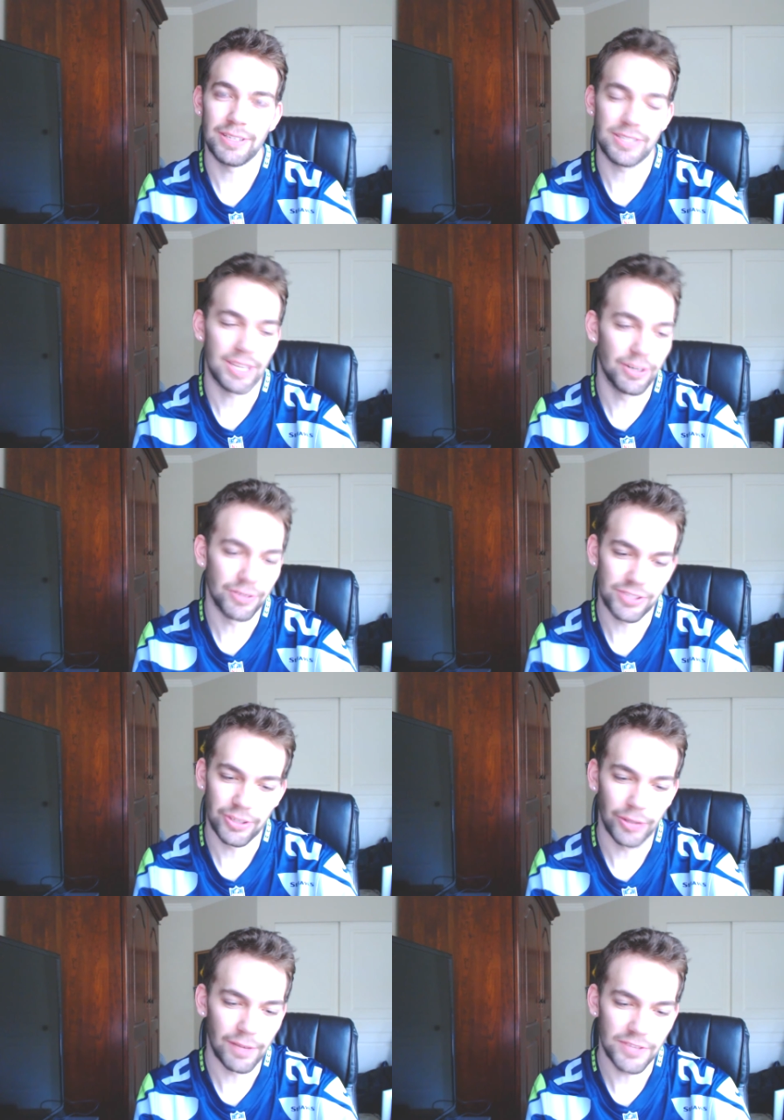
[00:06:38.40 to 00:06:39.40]
Skittles
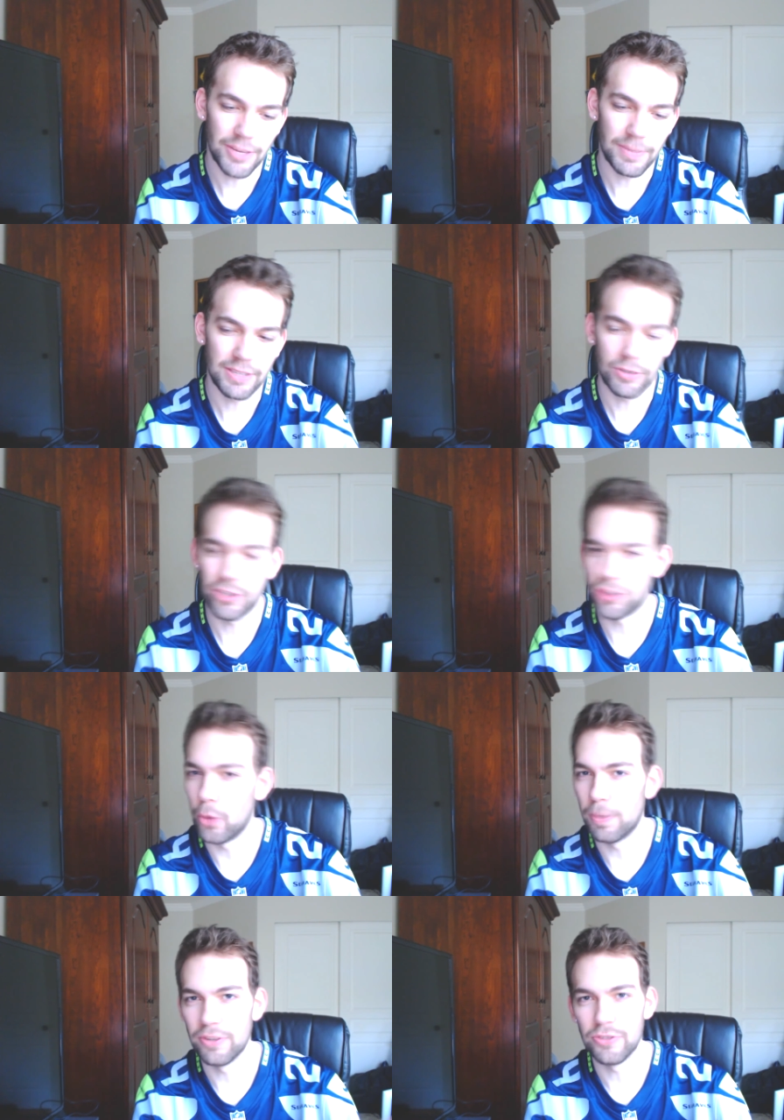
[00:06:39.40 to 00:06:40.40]
still loves him. He just
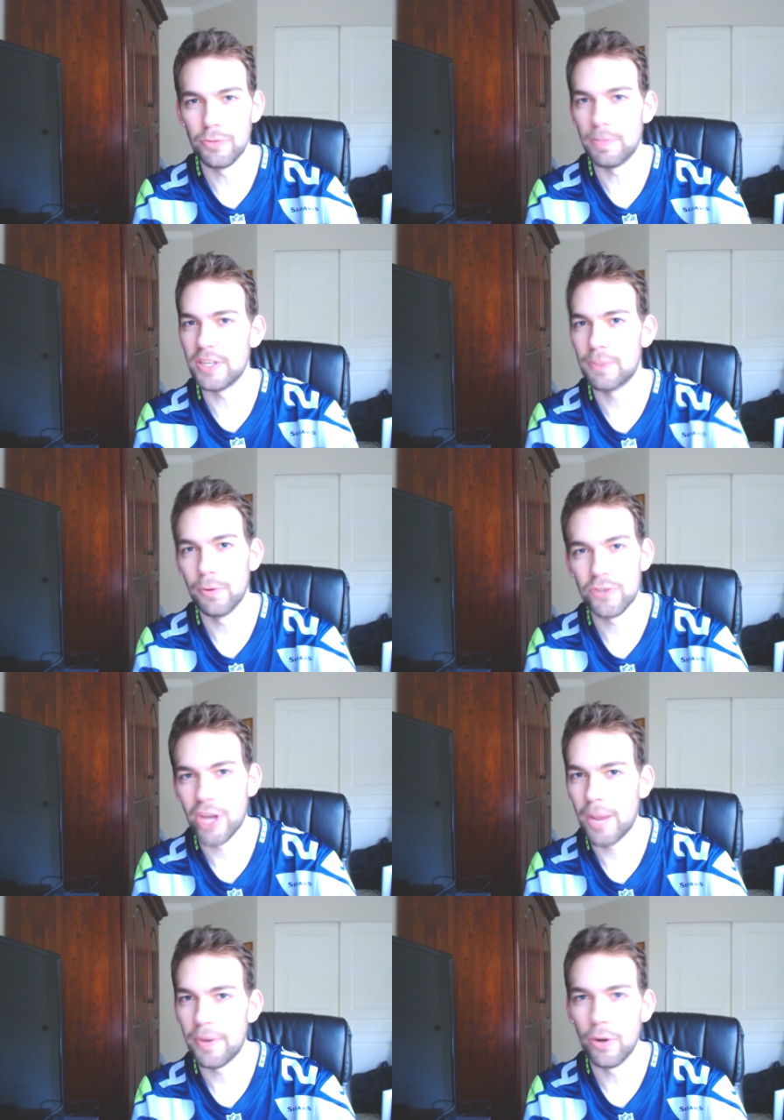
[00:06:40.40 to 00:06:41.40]
opened his new Beast Mode
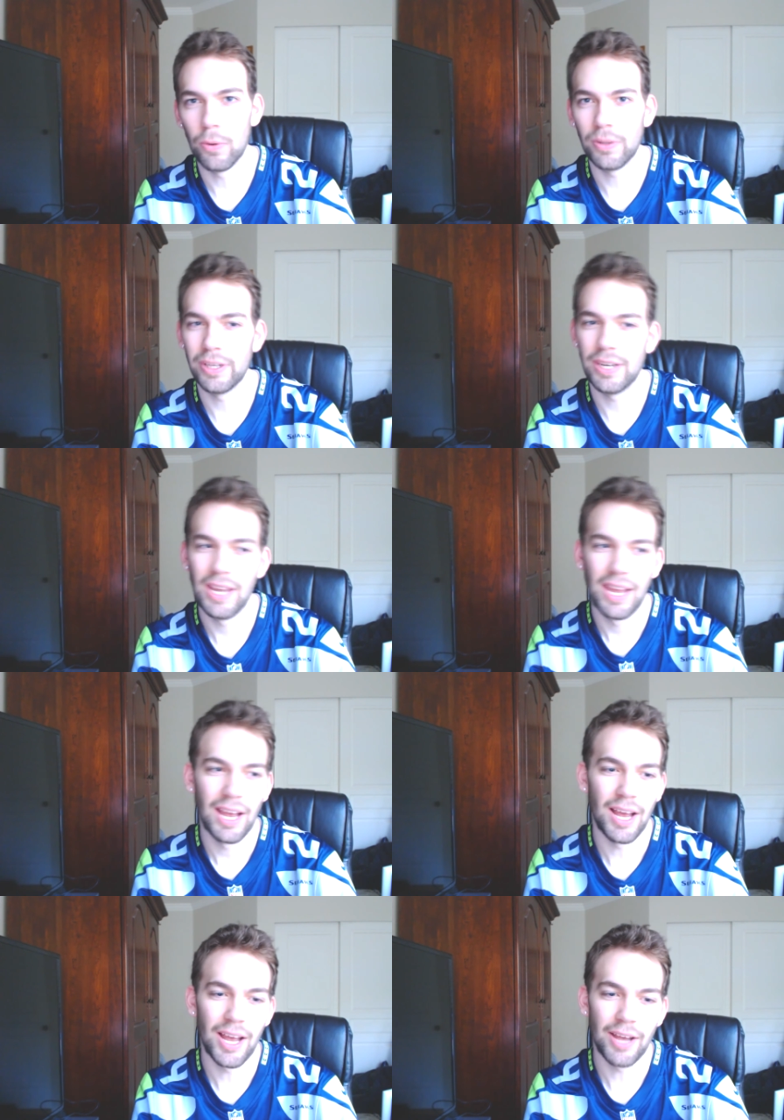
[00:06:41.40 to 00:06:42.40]
shop in Oakland.
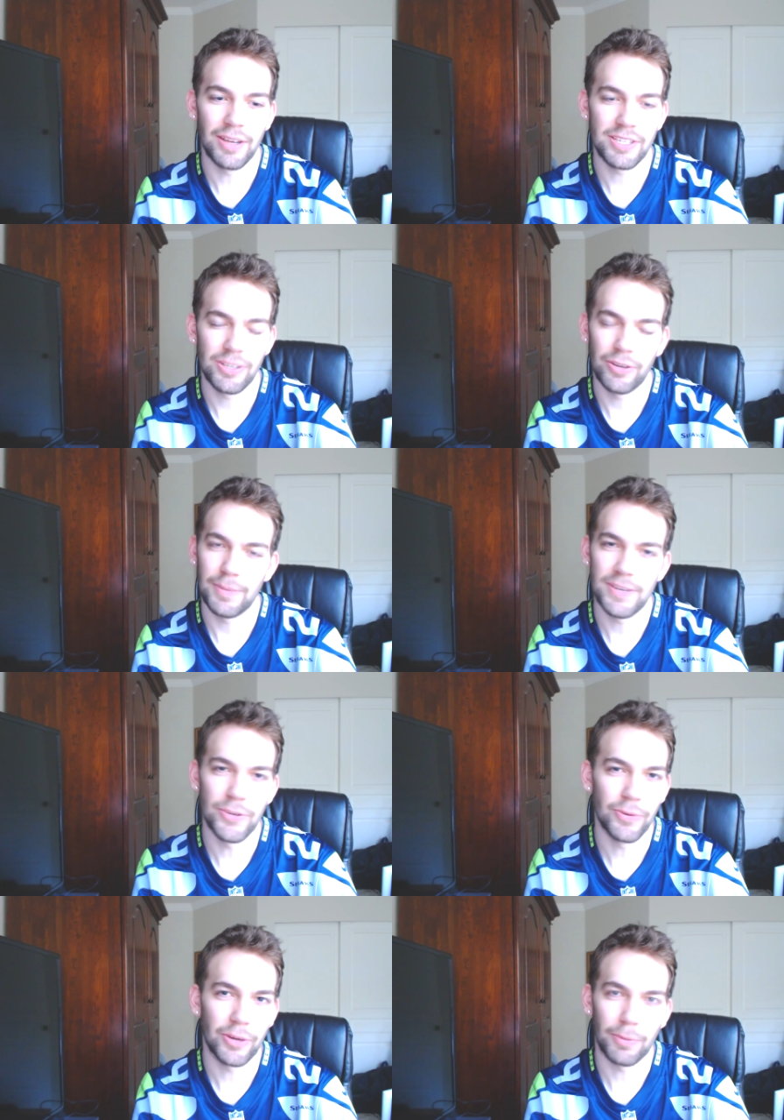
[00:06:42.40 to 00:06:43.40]
He's still going to be
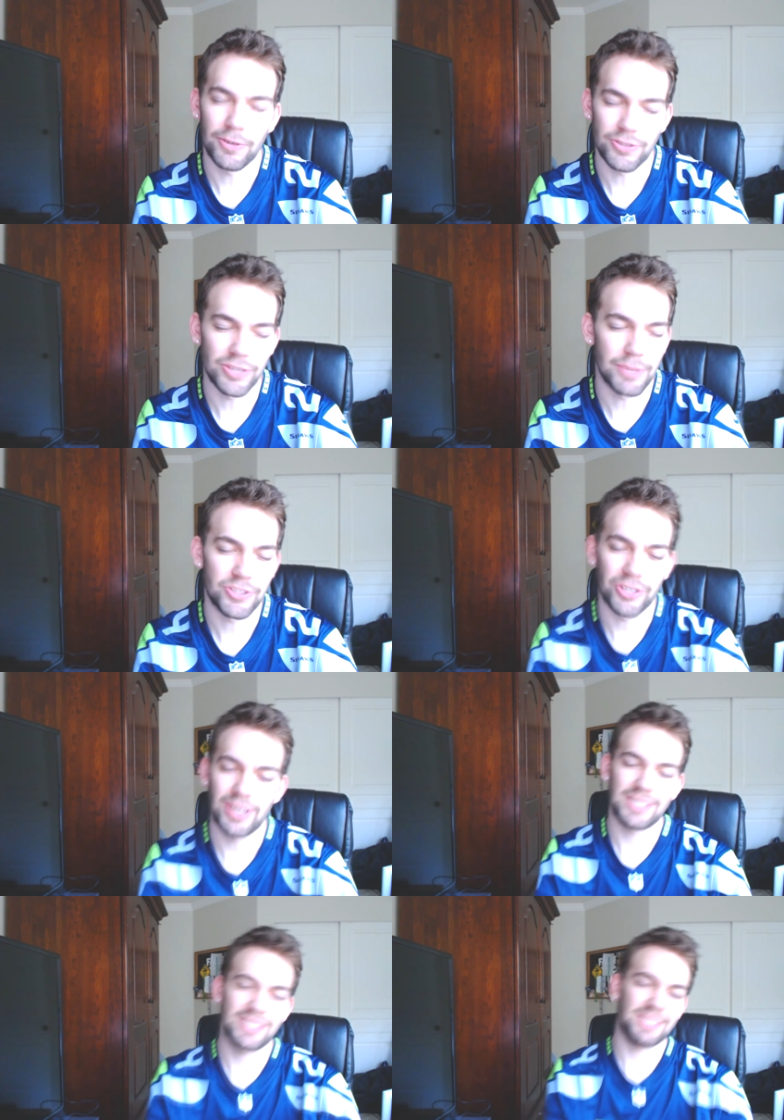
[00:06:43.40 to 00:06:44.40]
doing commercials, I'm sure.
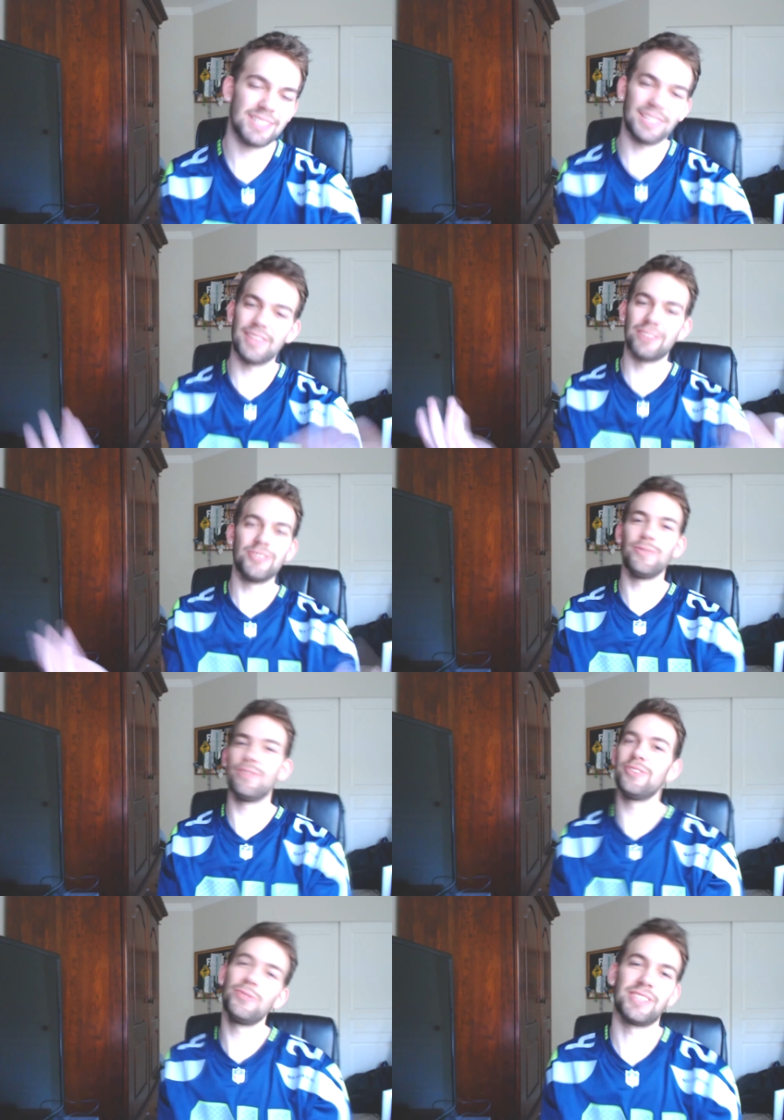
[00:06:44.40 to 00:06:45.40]
It's the
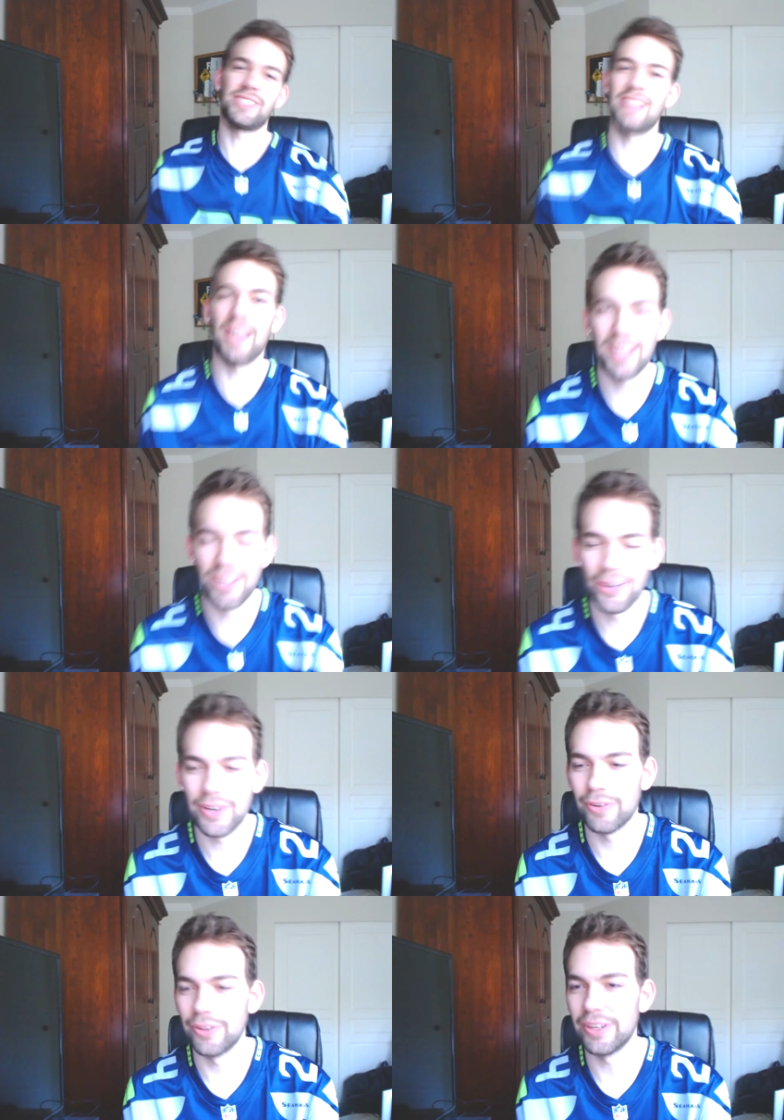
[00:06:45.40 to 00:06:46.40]
dude is set. He
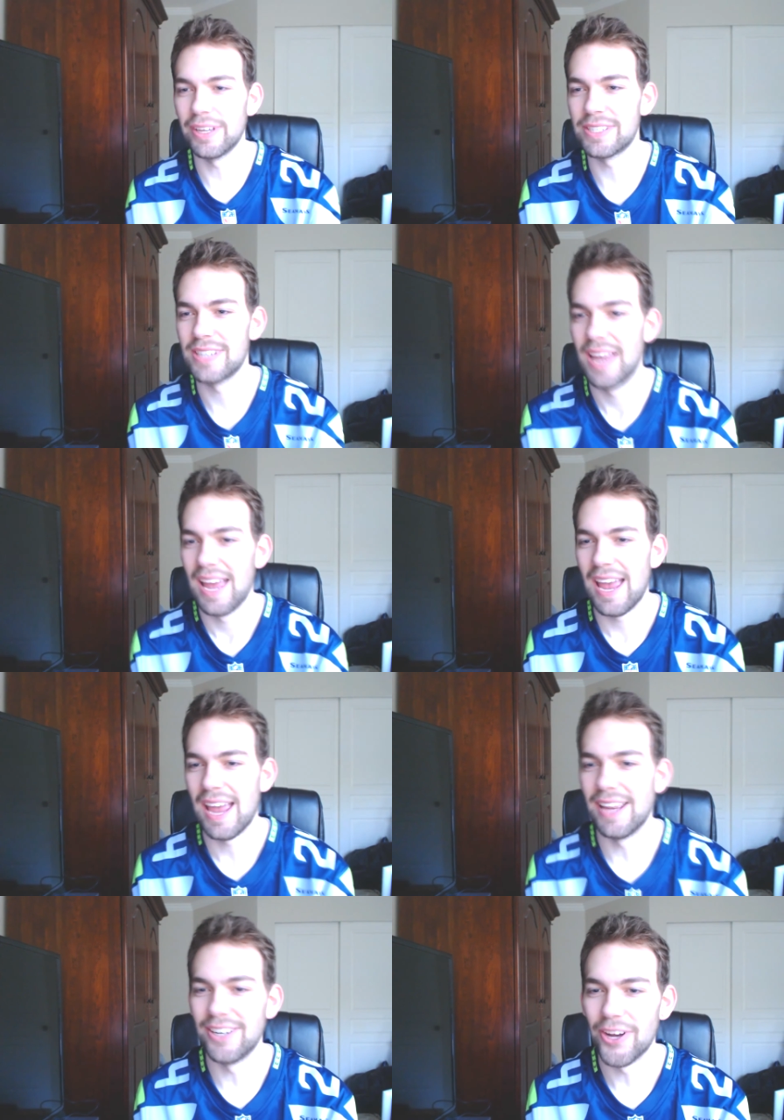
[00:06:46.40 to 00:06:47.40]
really is.
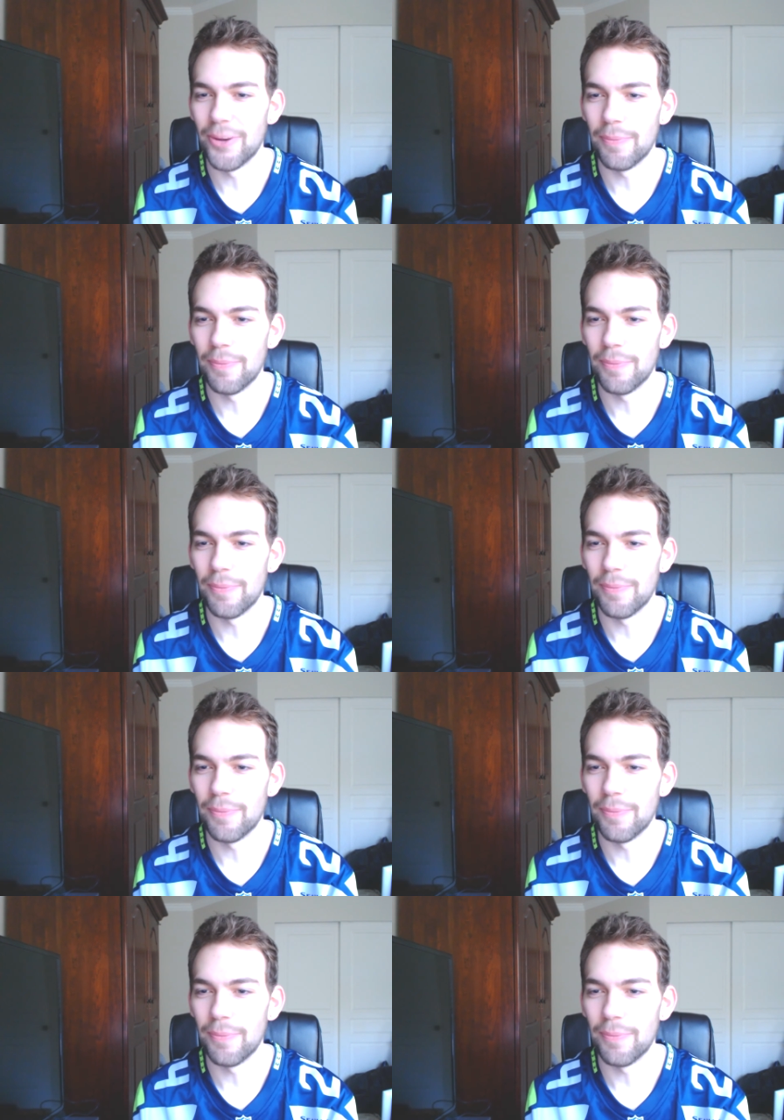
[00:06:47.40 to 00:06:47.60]
And